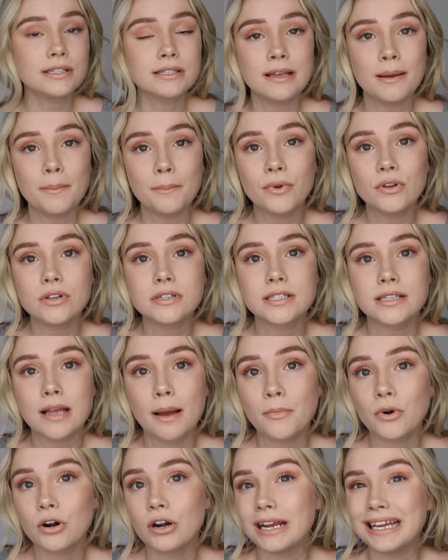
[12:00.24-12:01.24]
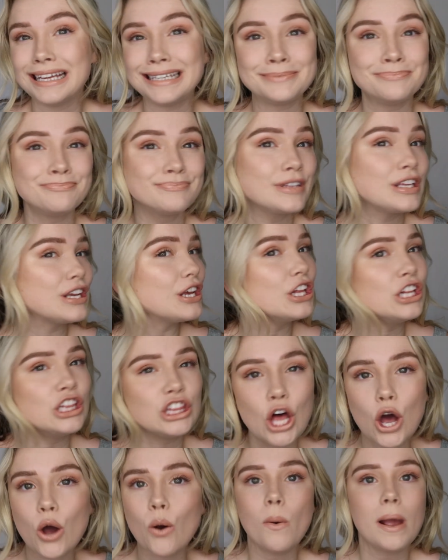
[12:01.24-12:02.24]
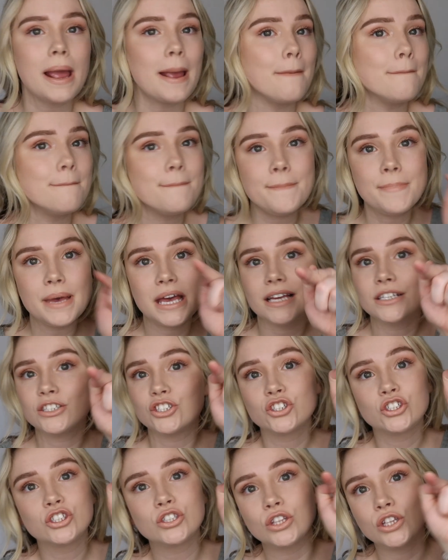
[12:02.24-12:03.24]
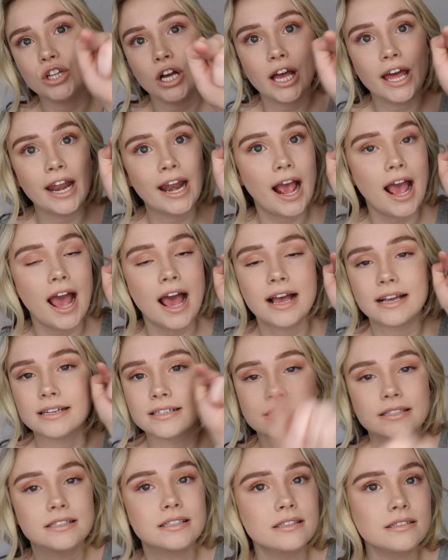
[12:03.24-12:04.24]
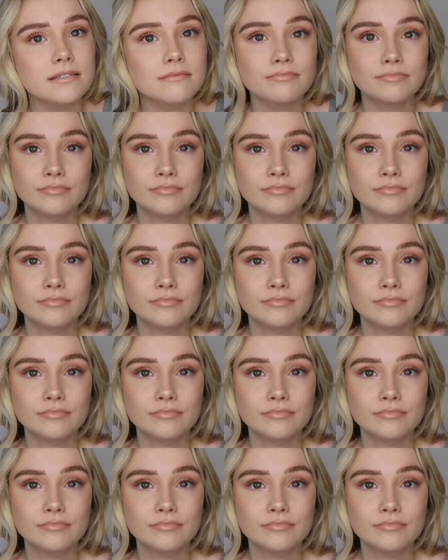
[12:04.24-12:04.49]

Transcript: simple, summery, glowy bitch looking ass